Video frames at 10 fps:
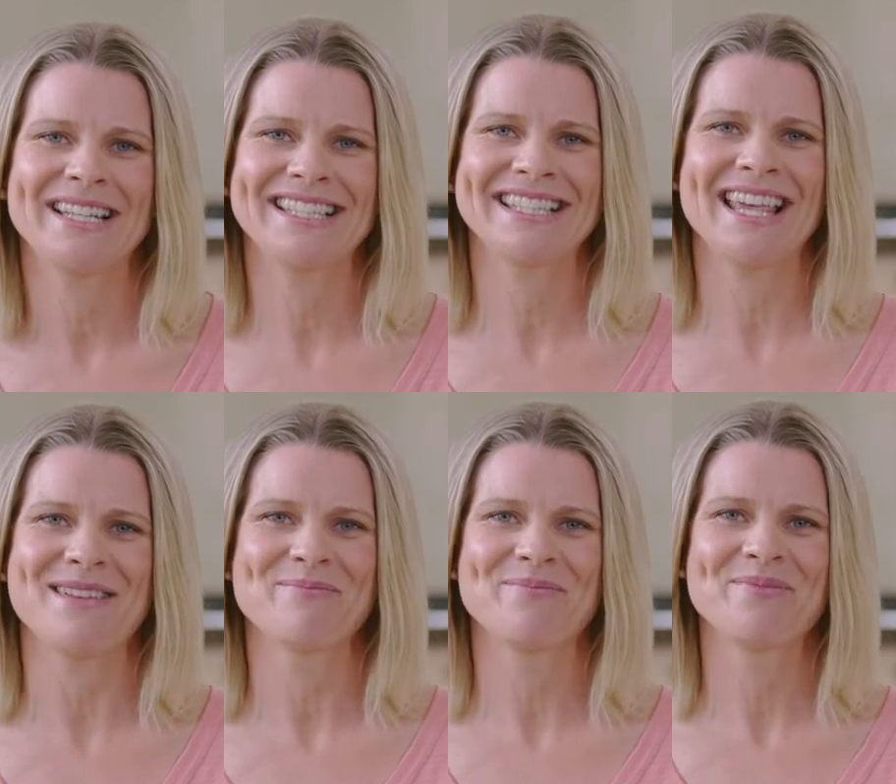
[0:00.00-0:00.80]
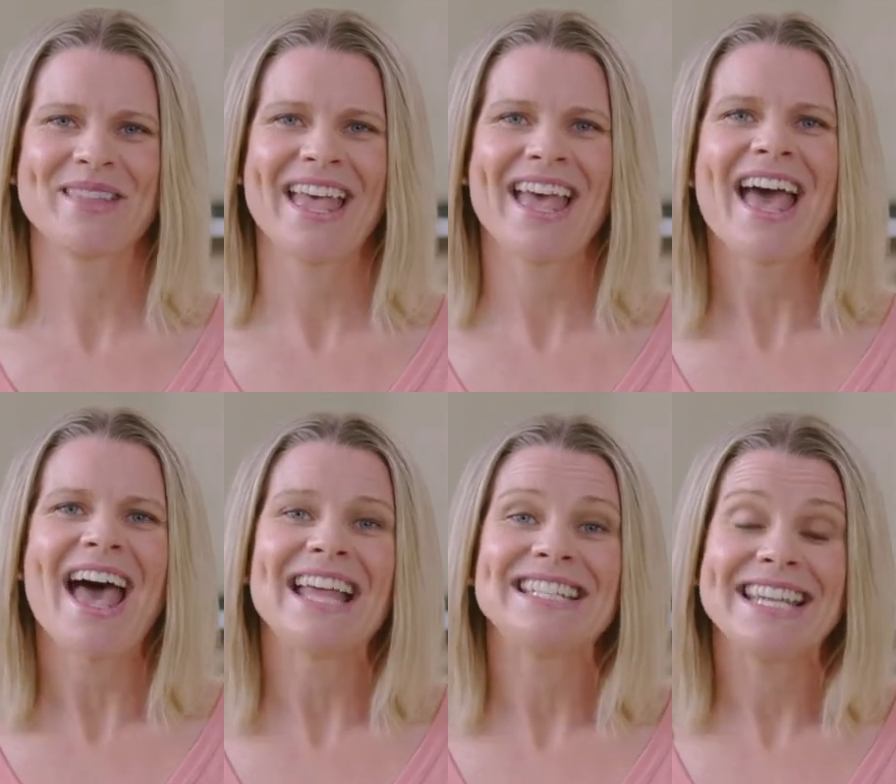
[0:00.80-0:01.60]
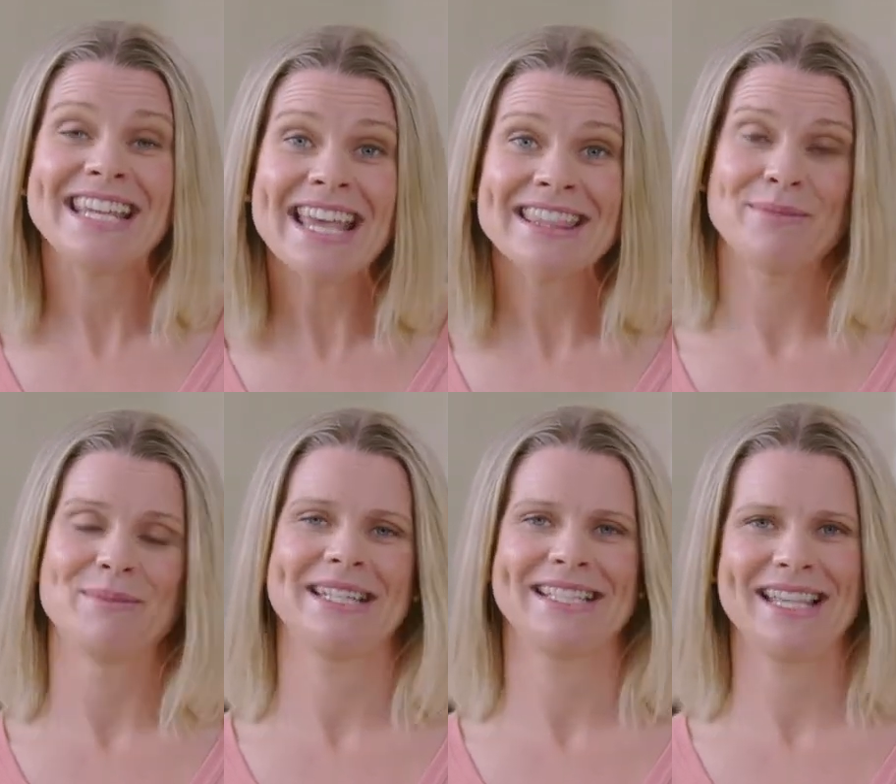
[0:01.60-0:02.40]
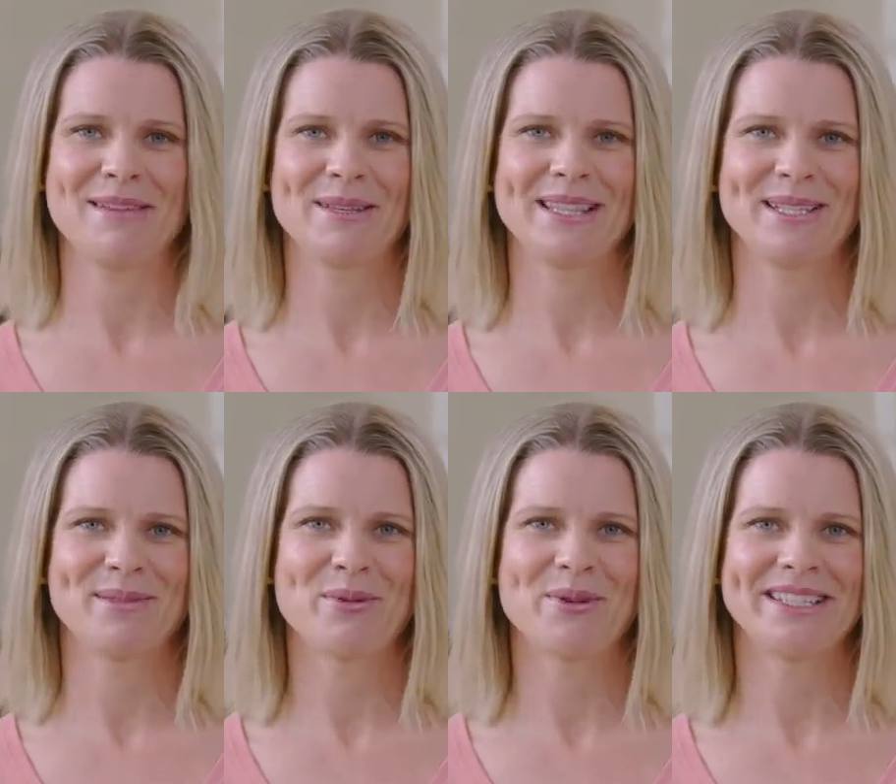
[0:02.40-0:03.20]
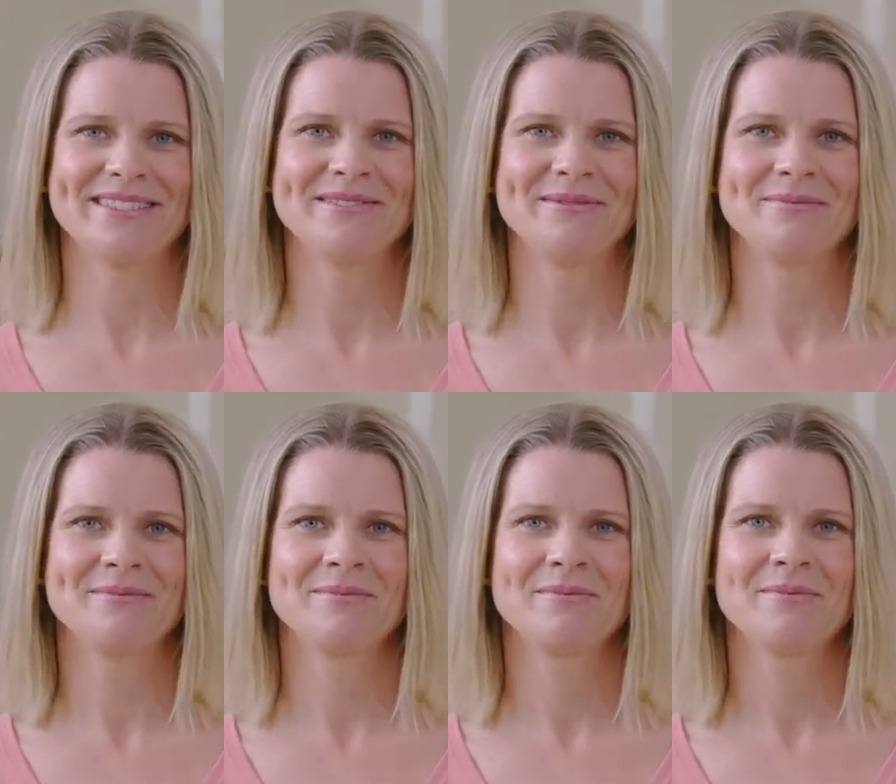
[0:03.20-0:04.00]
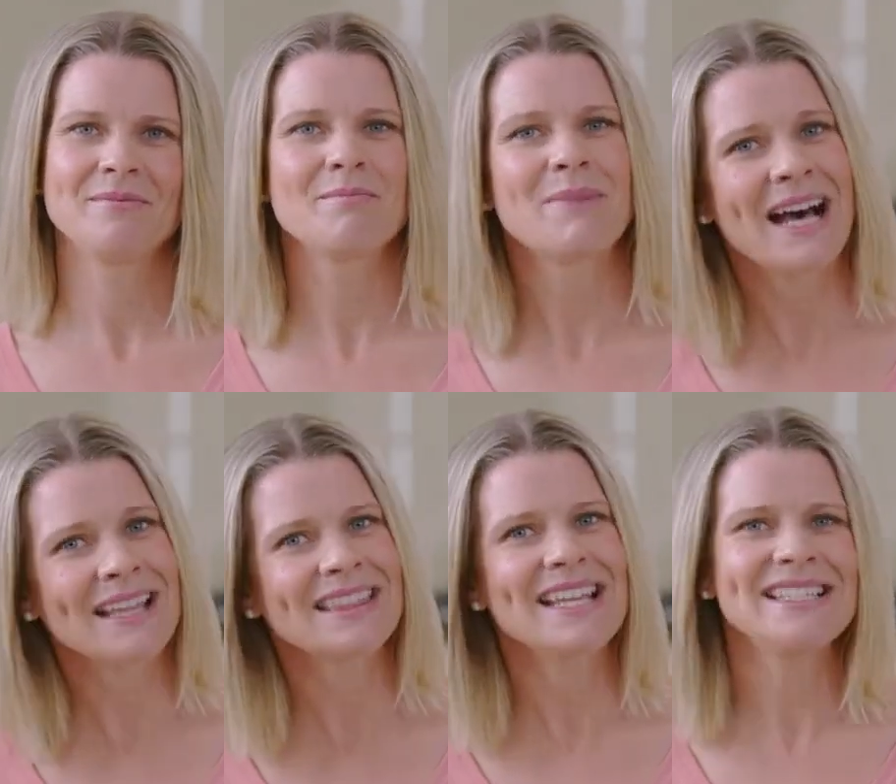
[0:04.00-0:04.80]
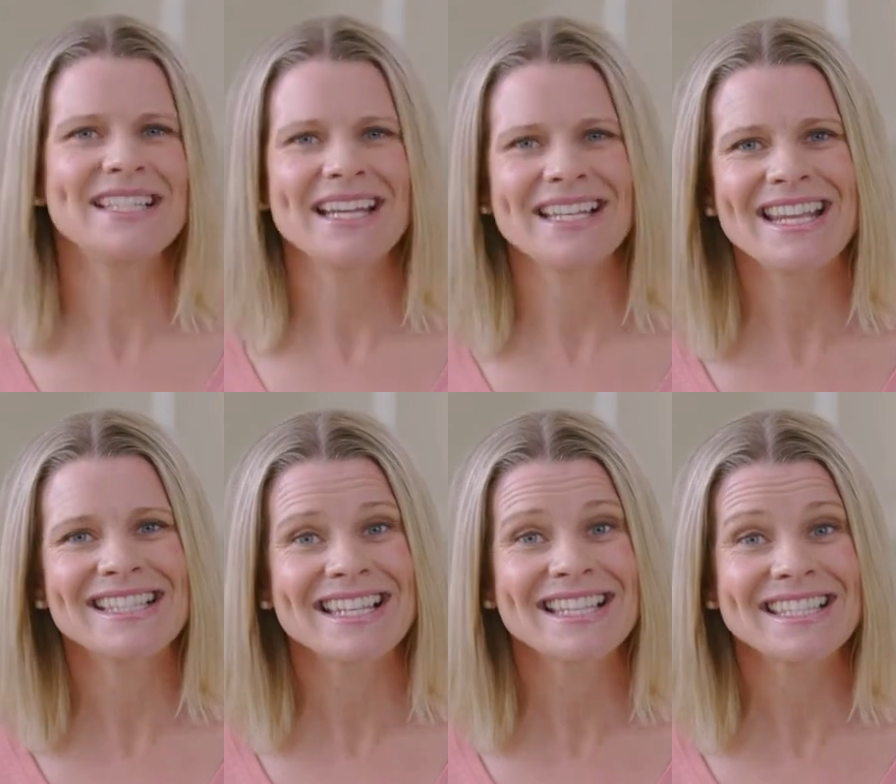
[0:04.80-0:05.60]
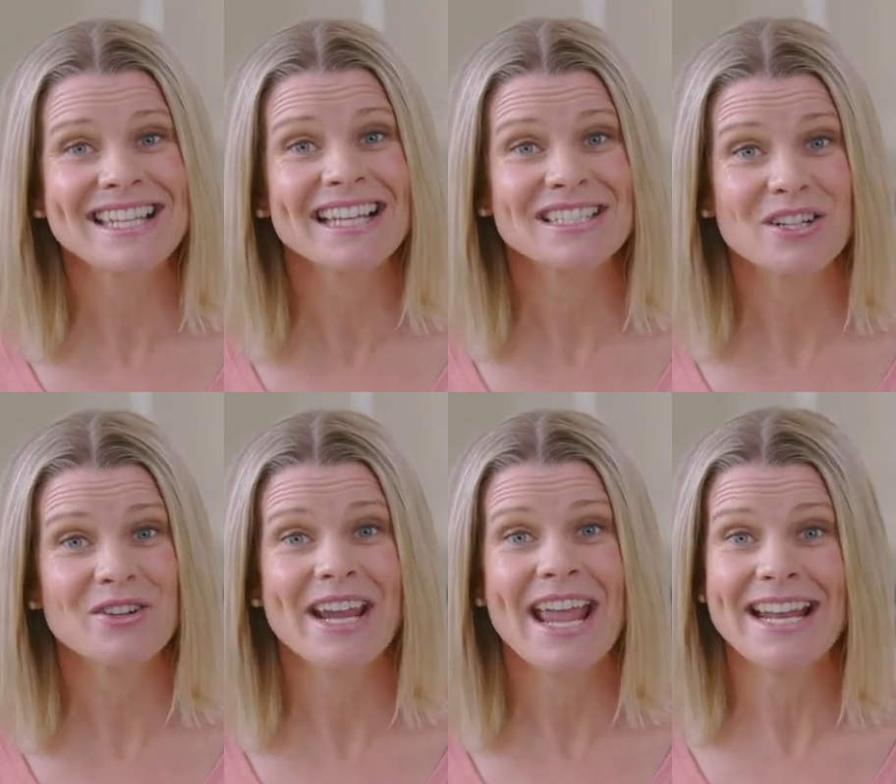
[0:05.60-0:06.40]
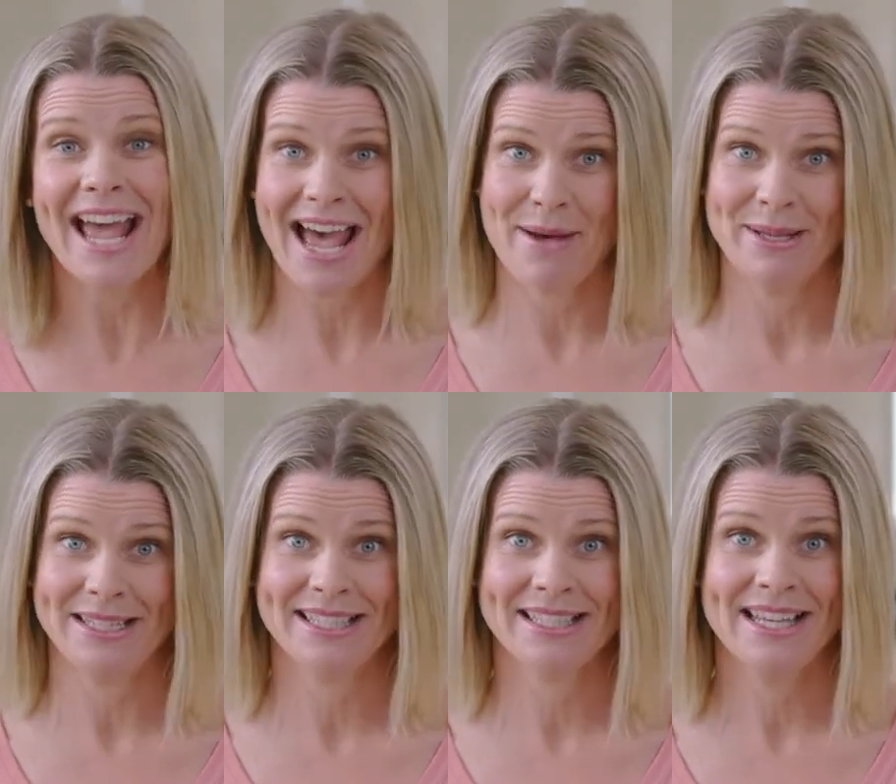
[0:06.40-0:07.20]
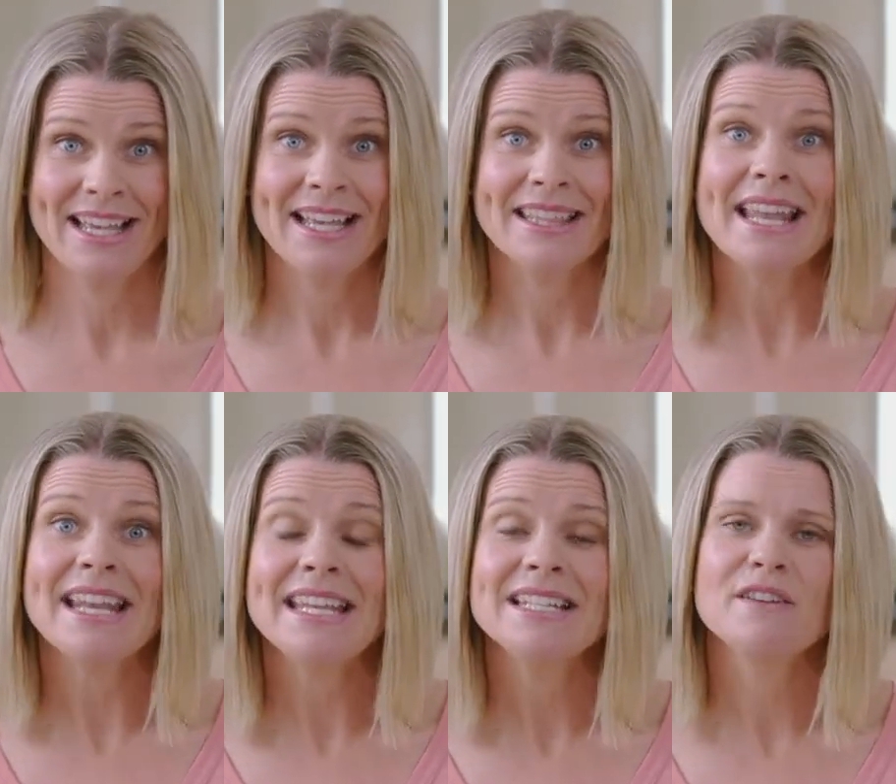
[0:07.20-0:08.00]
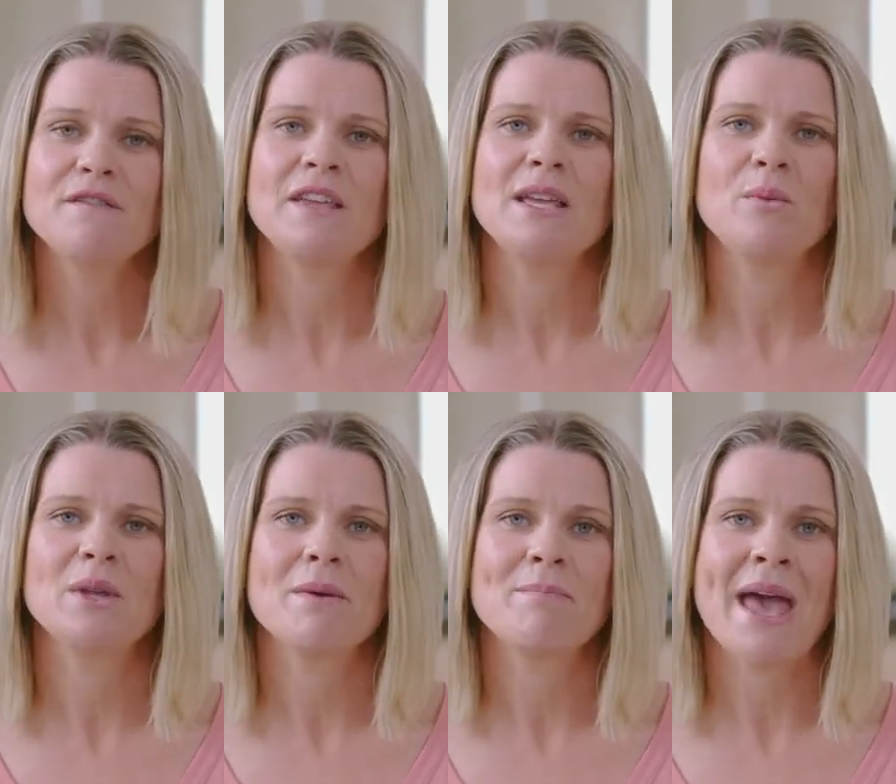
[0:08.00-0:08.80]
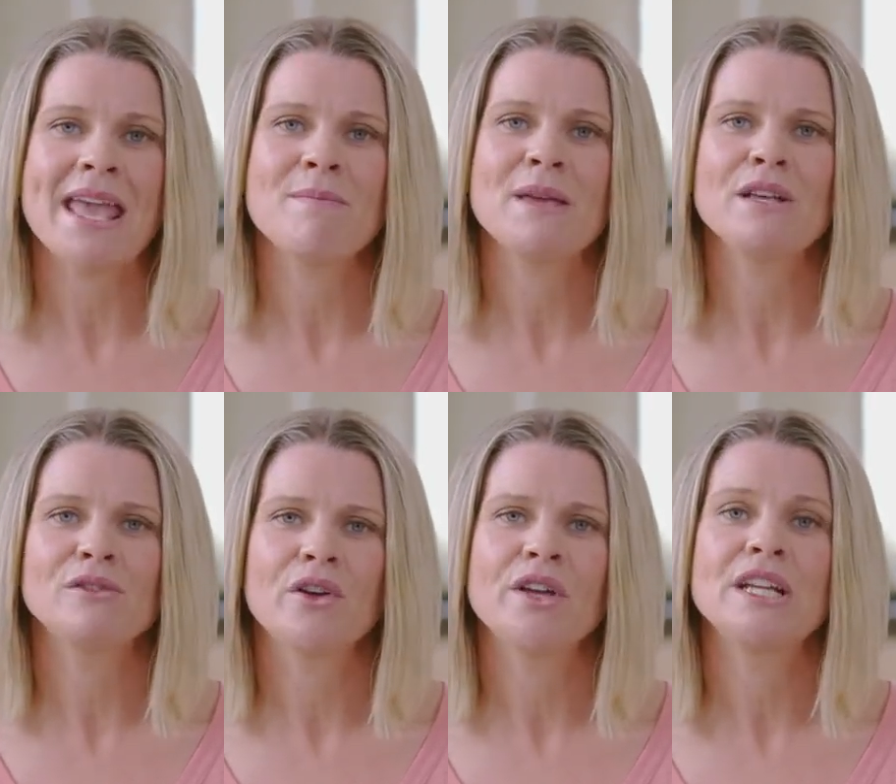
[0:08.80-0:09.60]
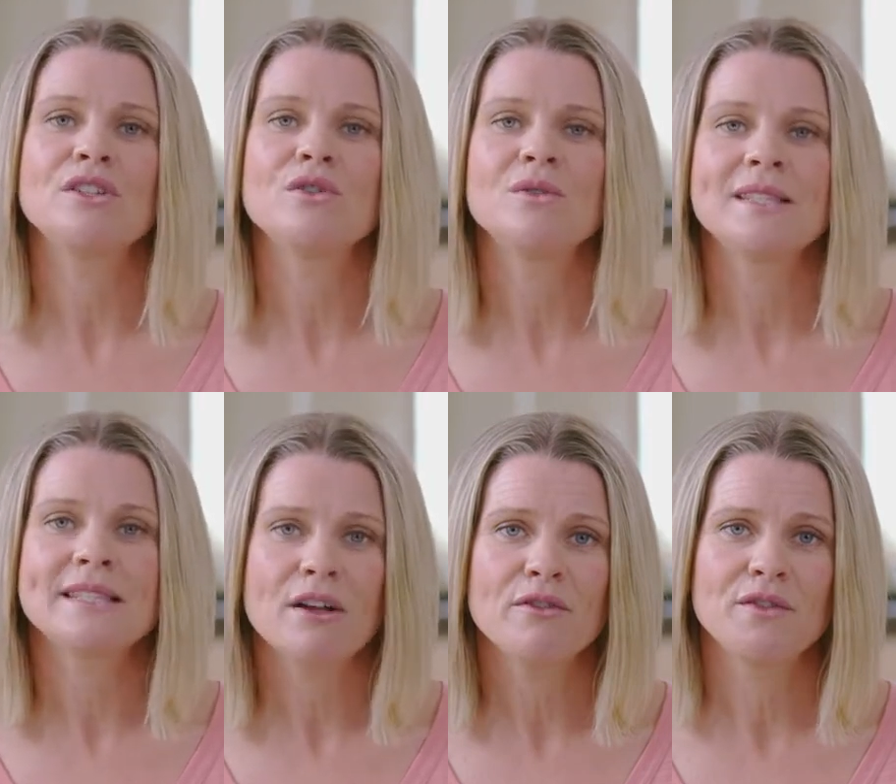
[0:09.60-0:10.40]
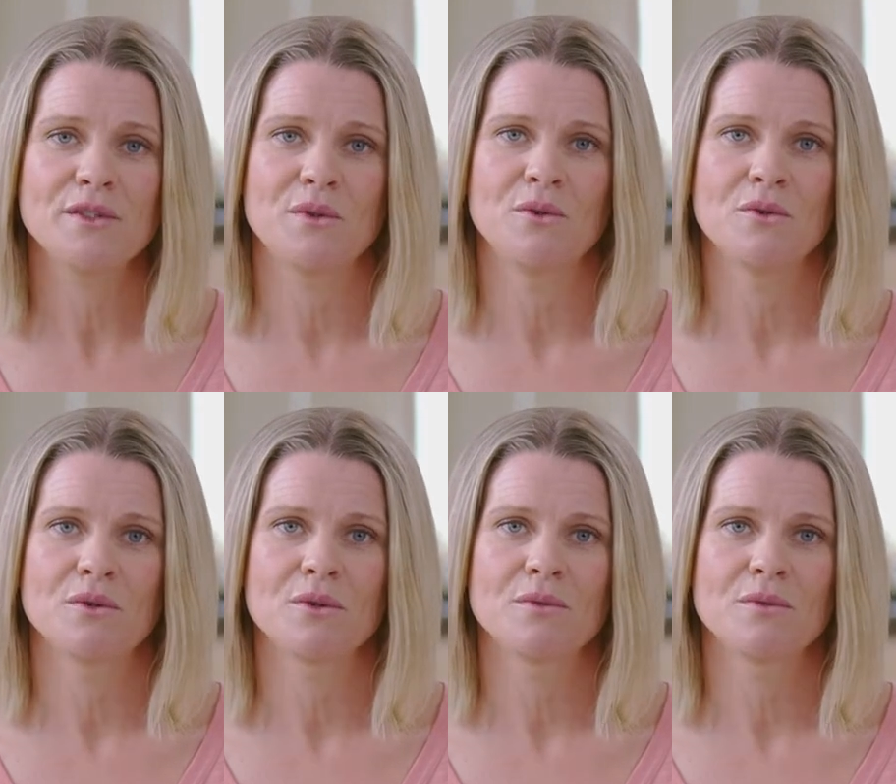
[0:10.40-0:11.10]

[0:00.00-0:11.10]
to sleep, and to get them to sleep at this point. But these techniques can start to create habits that interfere with a baby learning to self-soothe.